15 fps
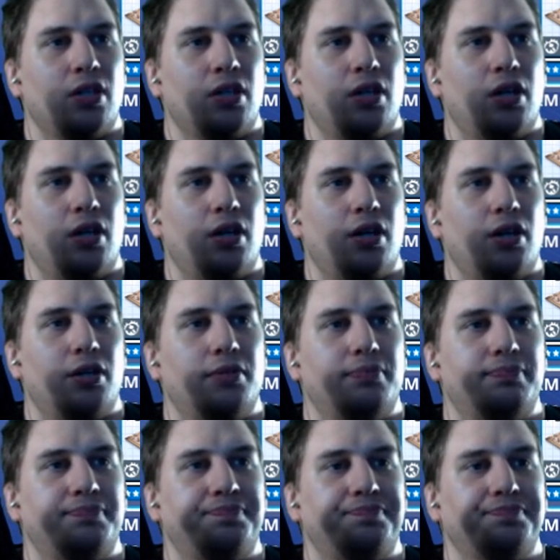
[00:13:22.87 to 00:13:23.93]

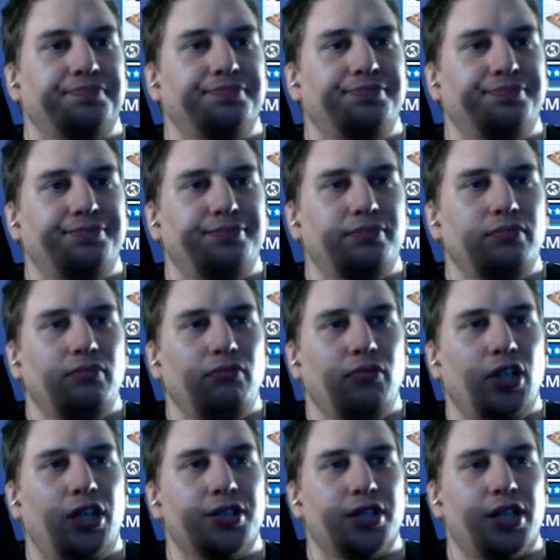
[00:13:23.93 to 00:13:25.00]

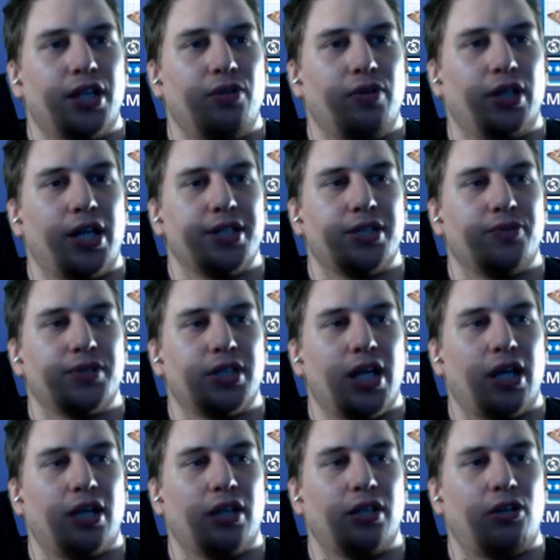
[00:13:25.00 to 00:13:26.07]
Because I didn't realize it was
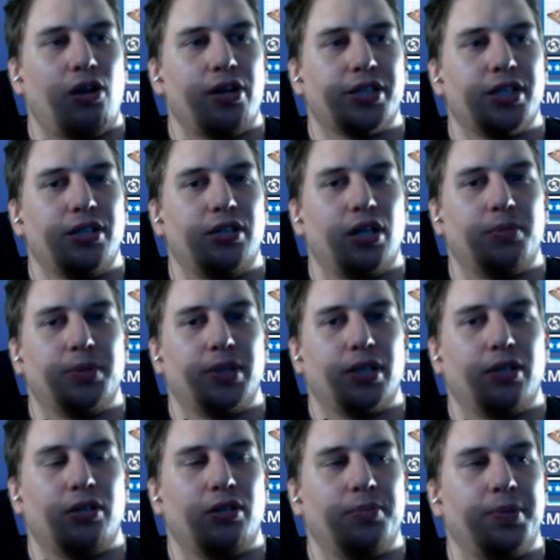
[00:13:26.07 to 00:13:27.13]
costing double
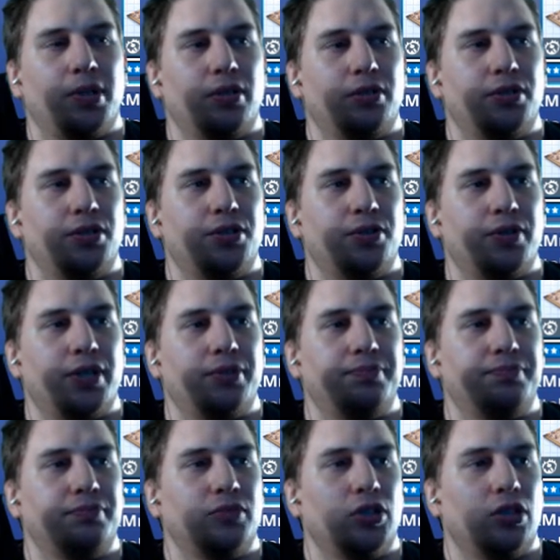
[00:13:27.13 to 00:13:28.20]
the herb to do it.
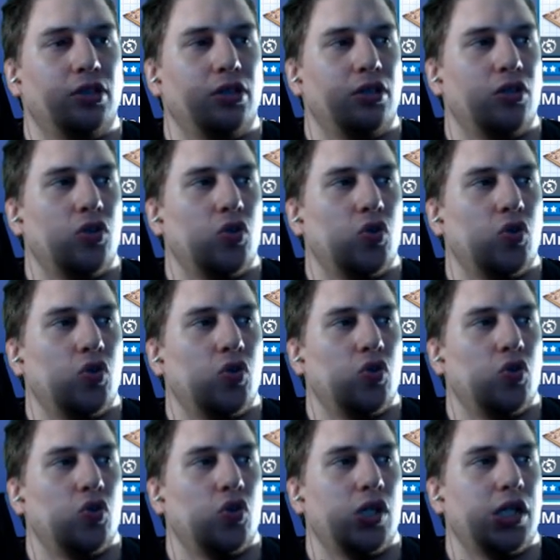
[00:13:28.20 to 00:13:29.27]

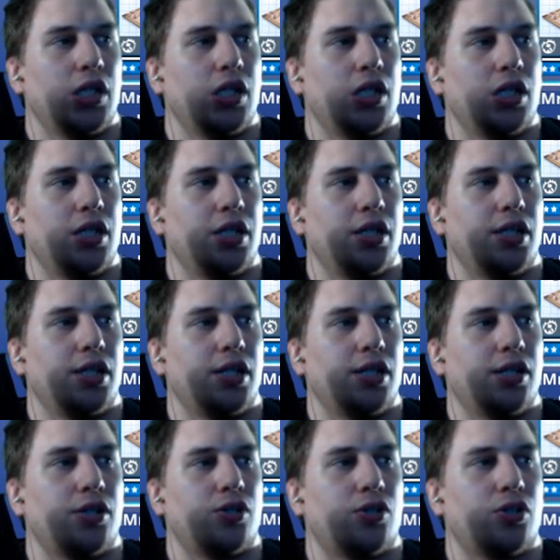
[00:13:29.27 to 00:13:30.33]

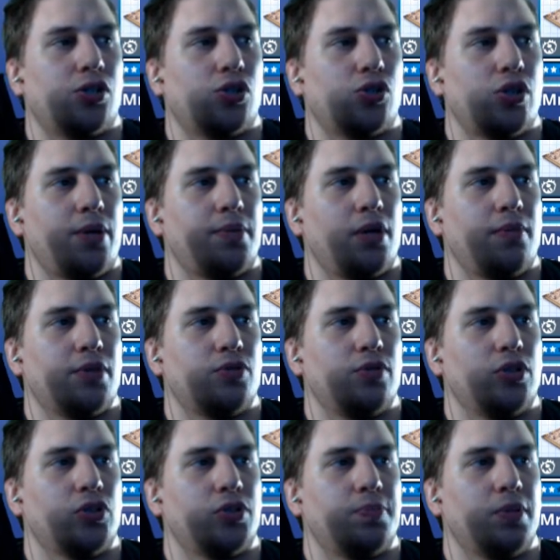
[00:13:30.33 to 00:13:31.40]
Trap damage,
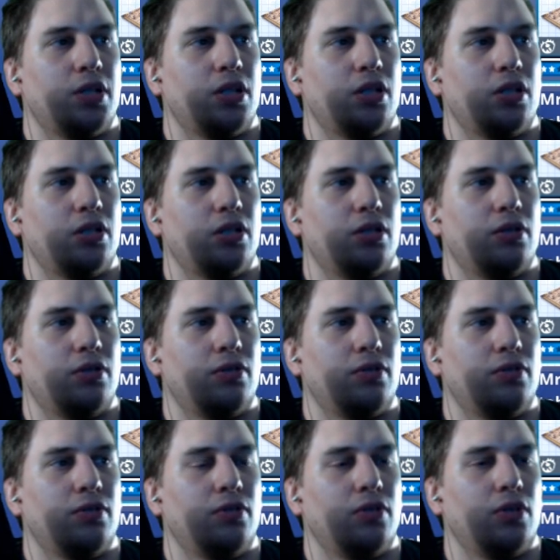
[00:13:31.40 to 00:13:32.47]
reload speed.
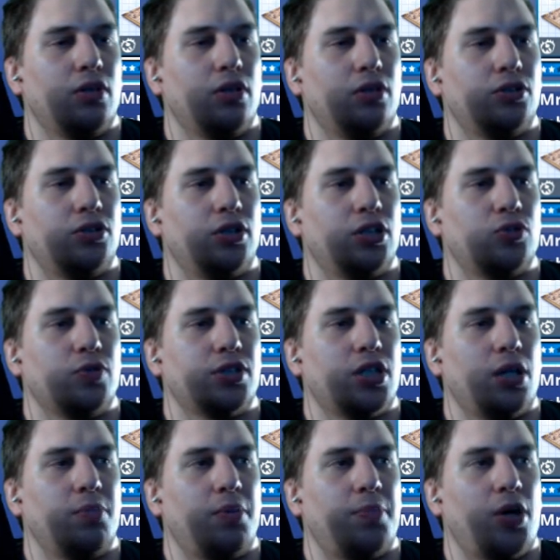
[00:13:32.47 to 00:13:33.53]
So this one's
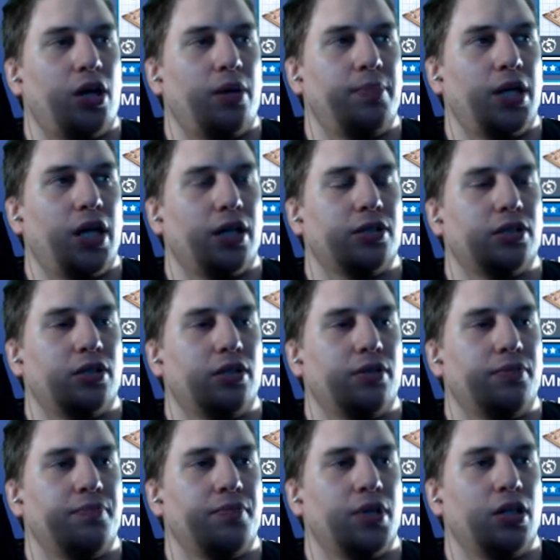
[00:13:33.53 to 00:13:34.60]
going to be brought up next.
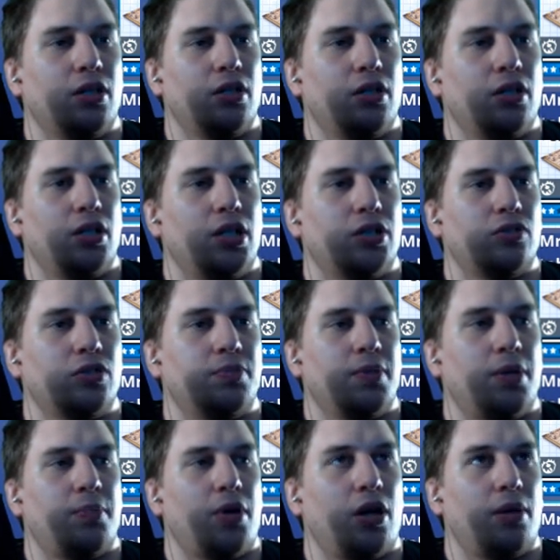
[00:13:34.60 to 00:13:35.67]
This one's
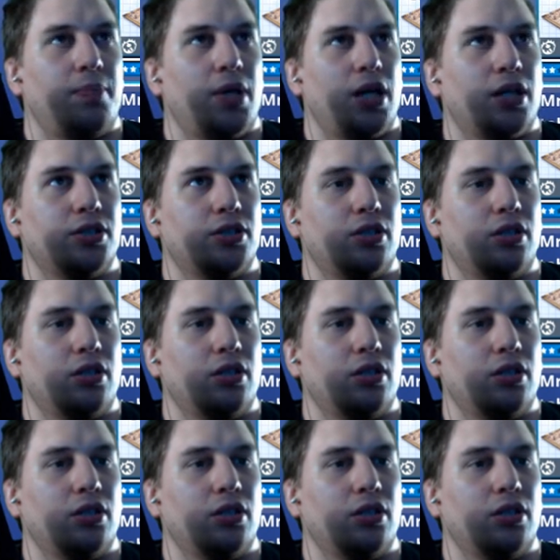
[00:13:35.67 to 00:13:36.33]
being brought up next.